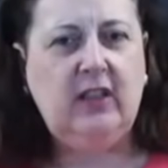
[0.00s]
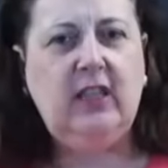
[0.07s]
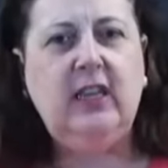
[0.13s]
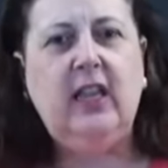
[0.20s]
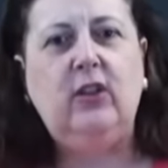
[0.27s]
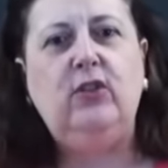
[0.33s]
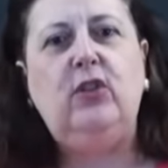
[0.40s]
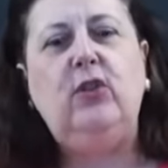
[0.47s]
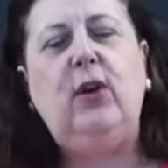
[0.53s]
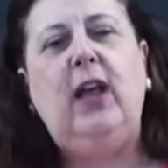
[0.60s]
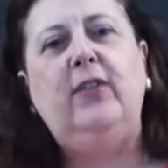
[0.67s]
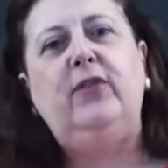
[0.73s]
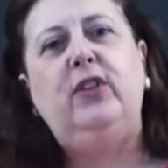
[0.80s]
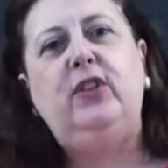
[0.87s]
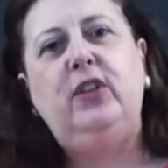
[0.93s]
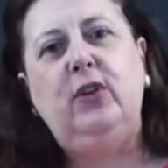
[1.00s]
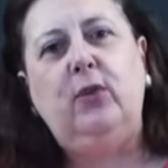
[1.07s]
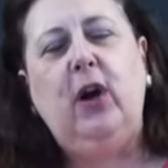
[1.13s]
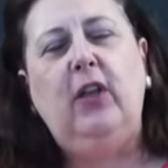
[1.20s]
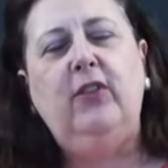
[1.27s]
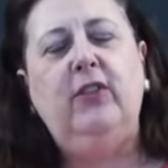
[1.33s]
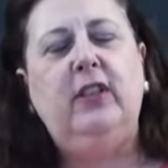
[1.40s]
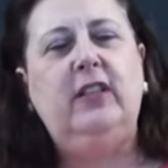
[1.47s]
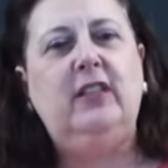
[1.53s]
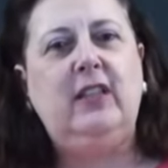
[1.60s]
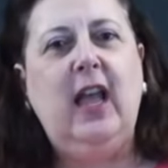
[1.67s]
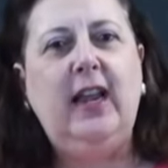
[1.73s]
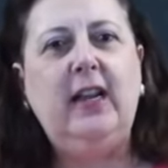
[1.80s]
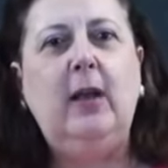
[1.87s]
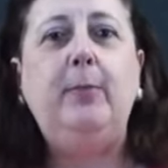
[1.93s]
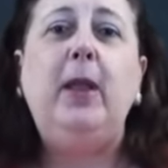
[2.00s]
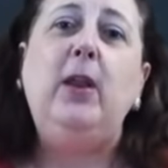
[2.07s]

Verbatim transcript: nothing else you have to do other than sign up